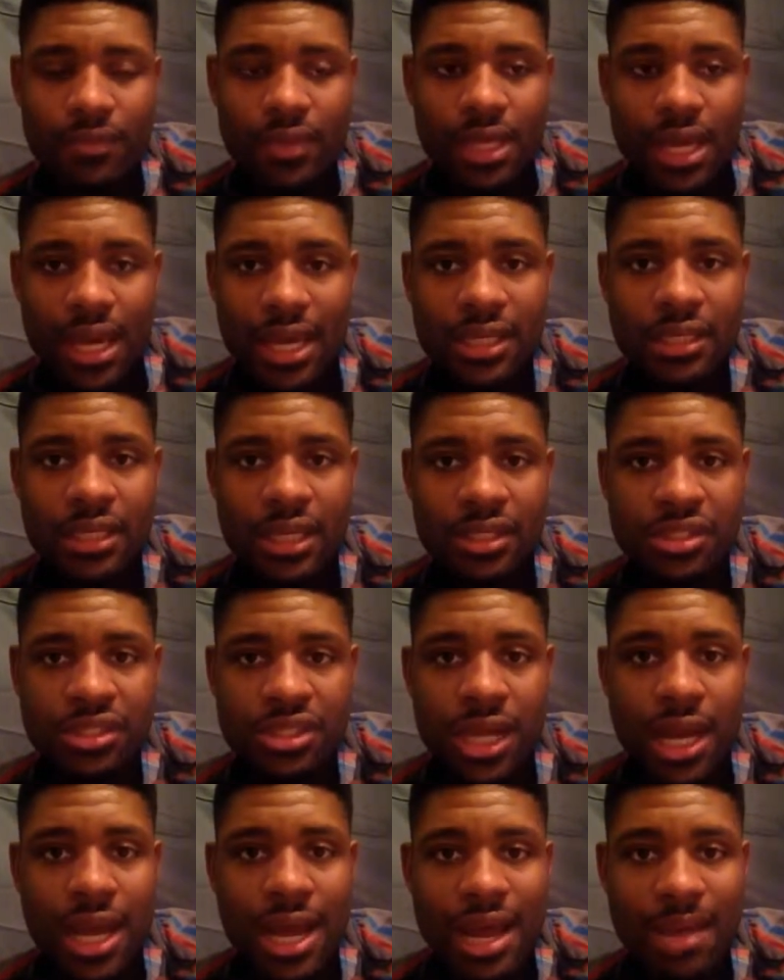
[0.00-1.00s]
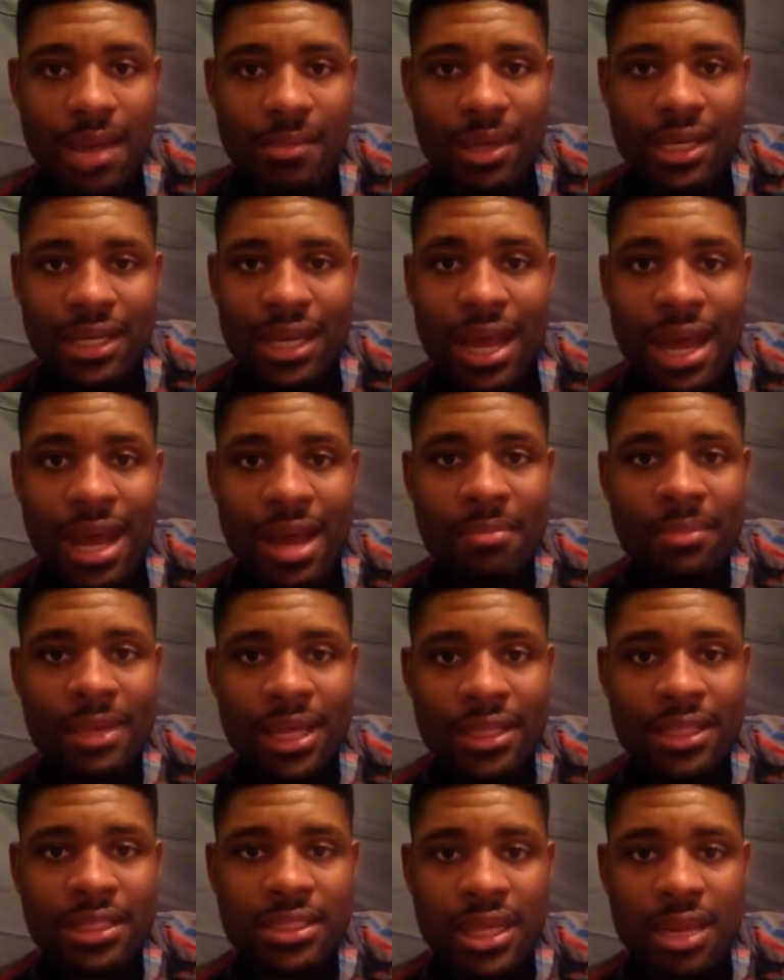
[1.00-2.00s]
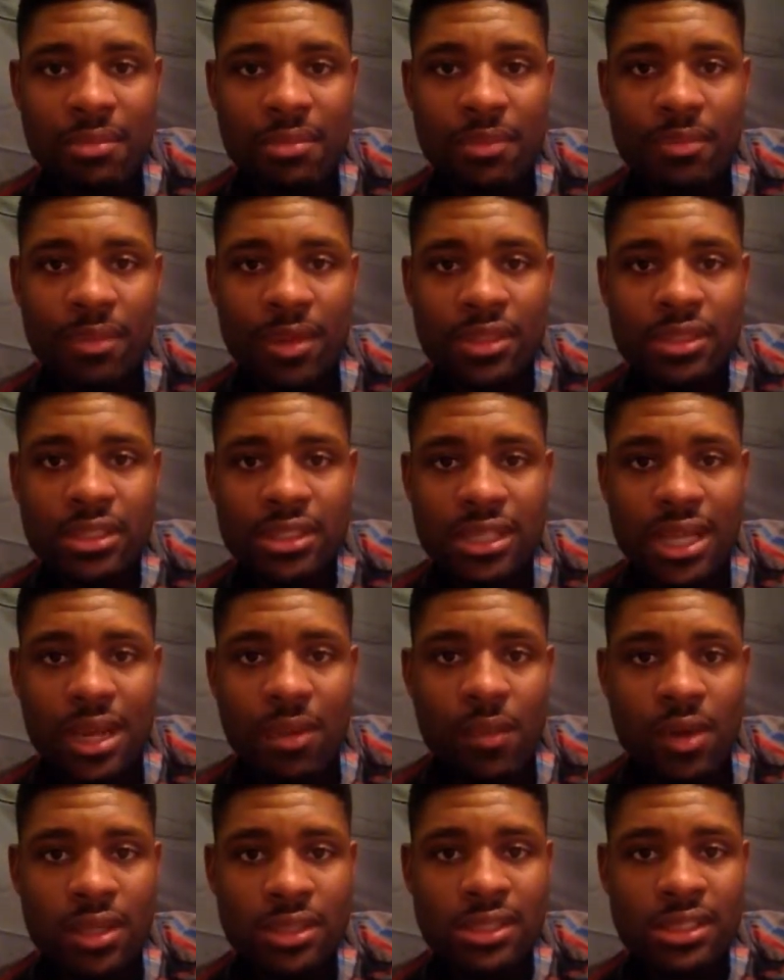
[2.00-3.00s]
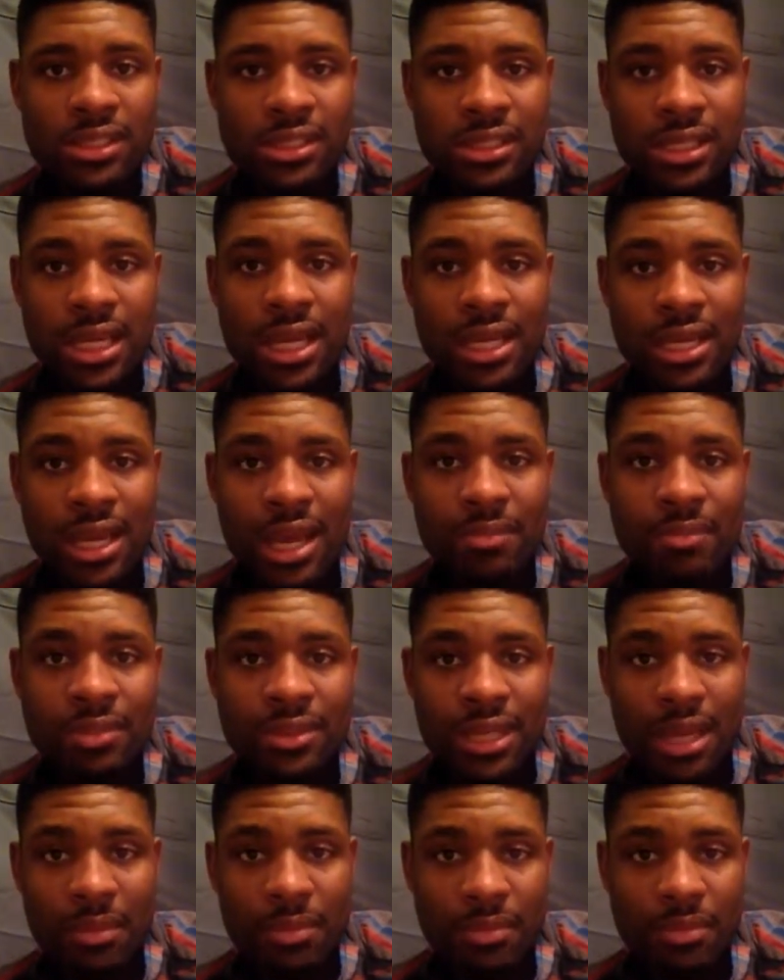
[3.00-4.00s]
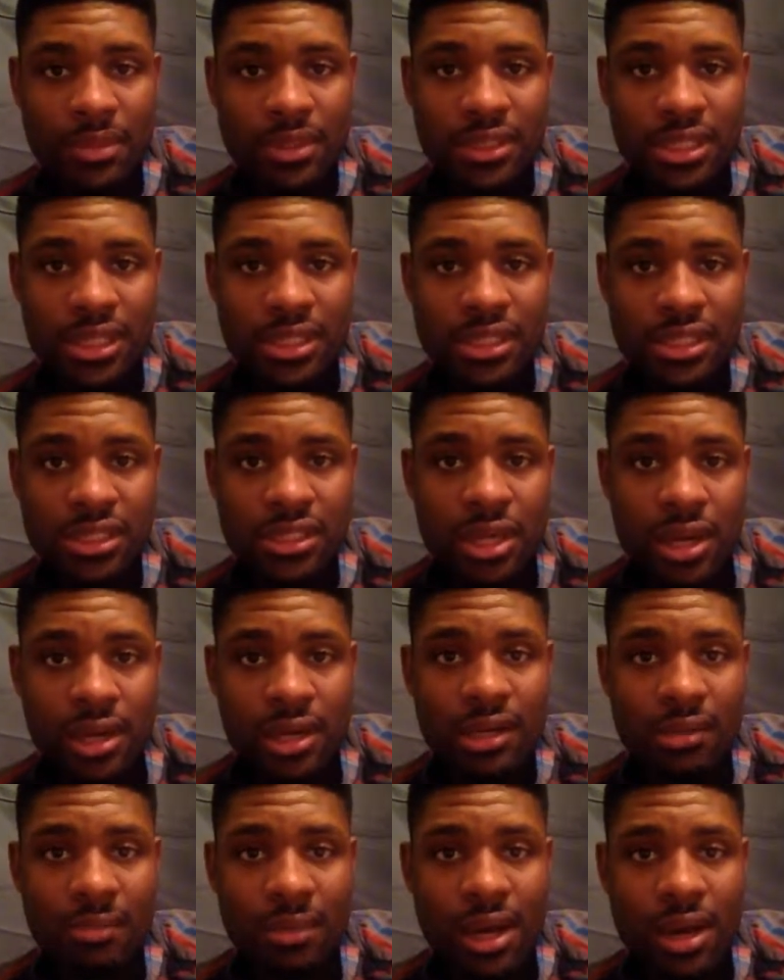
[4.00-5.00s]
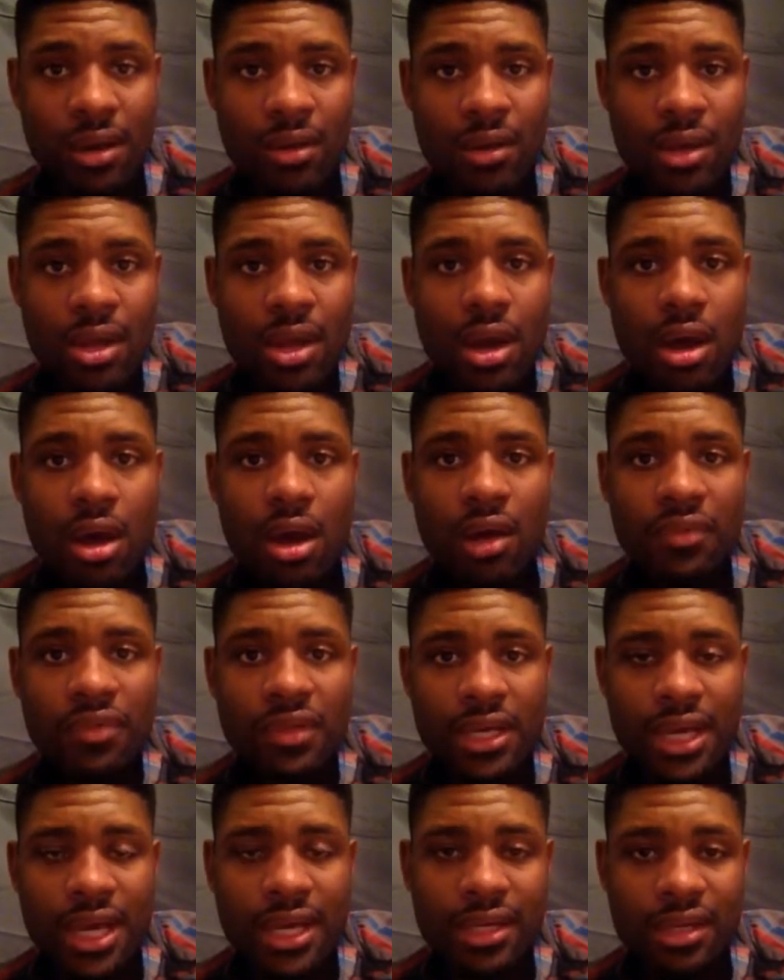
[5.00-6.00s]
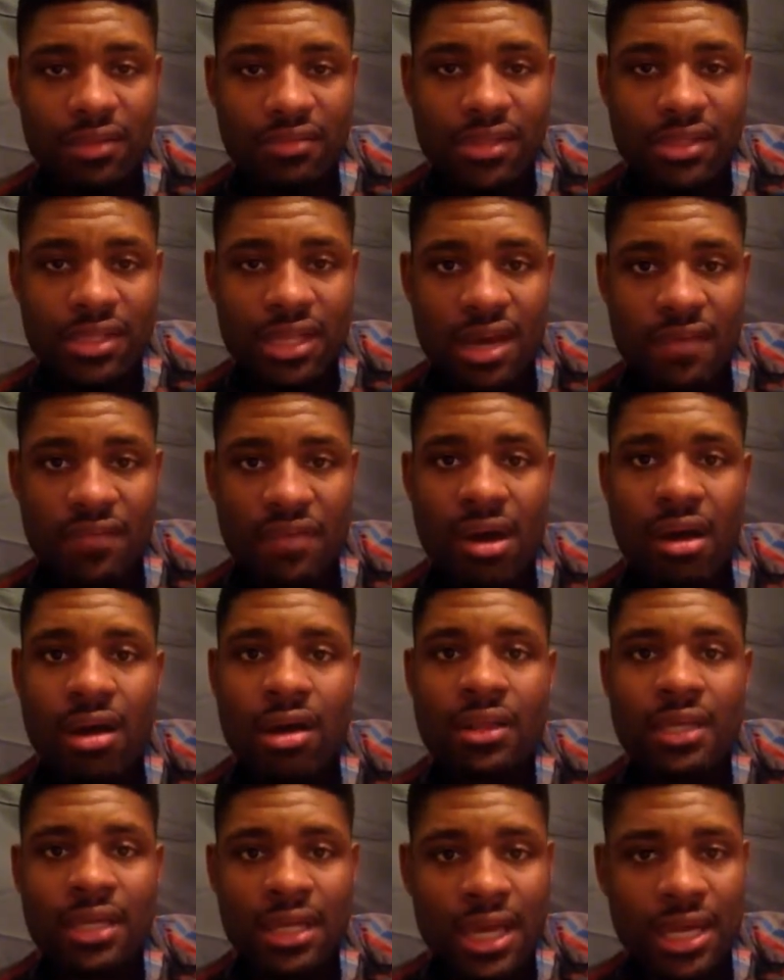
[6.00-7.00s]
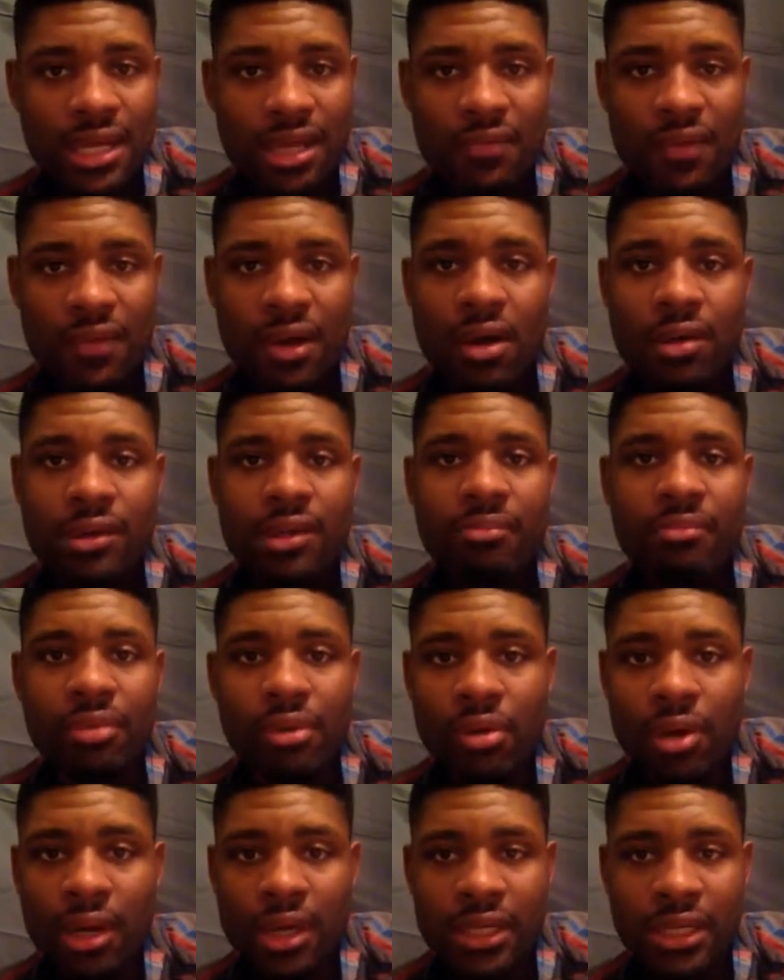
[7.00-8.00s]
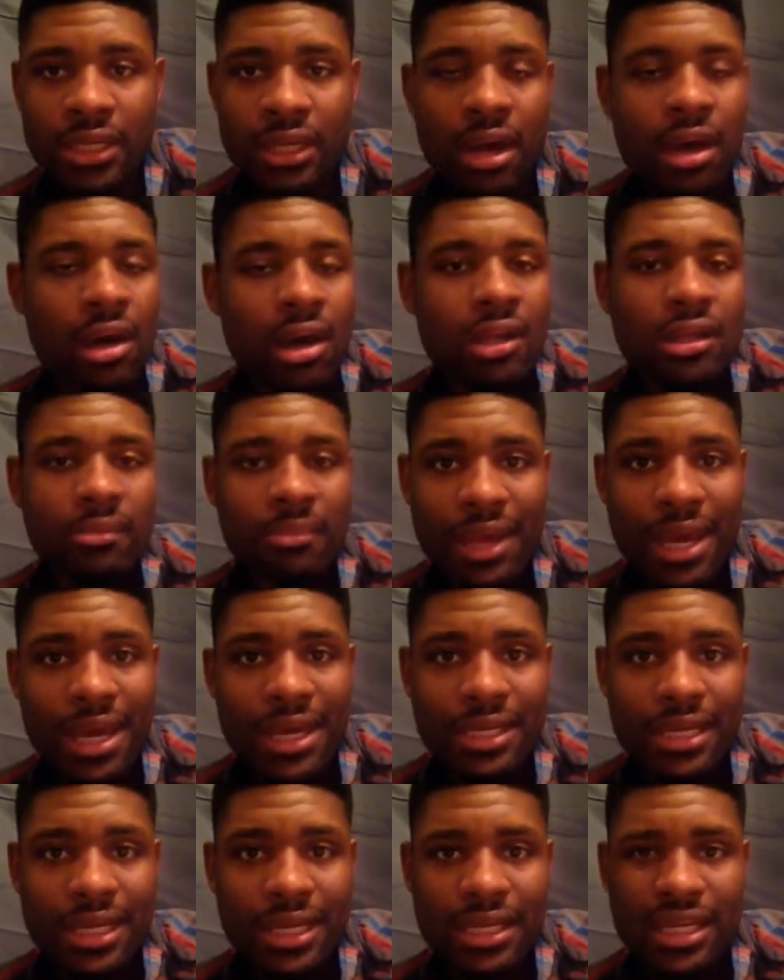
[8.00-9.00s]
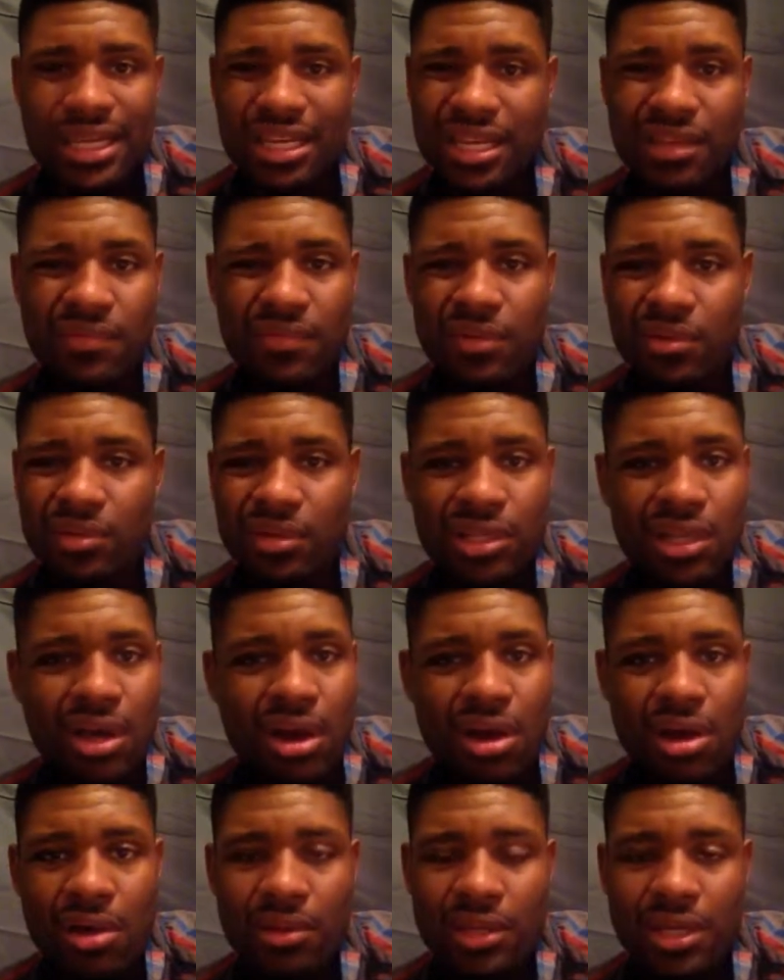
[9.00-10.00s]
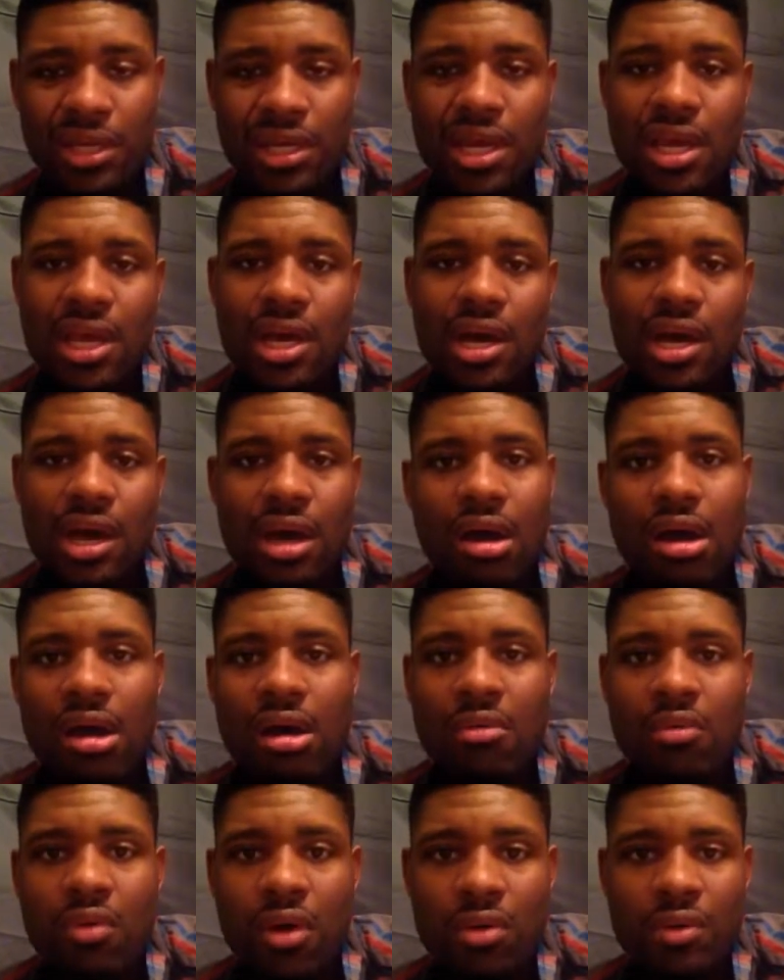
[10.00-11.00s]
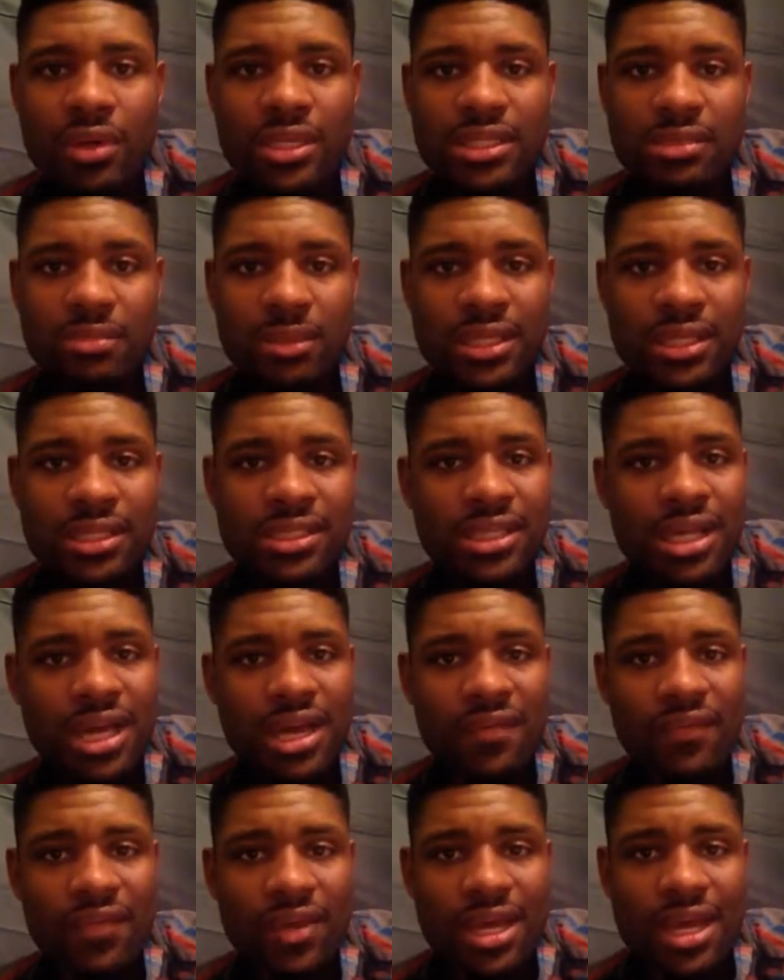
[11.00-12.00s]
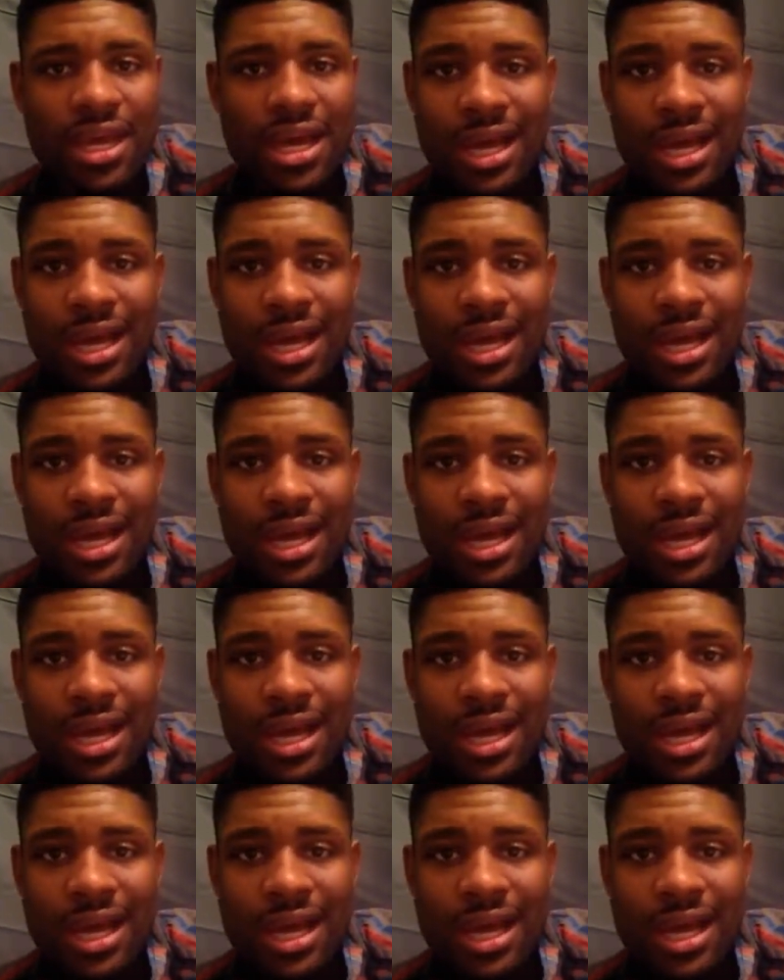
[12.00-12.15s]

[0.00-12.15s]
hate their job. And I'm not the type of person that wants to stay in that type of position talking about all the negative stuff, all the boring and all the bad and evil and all the woe is me stuff.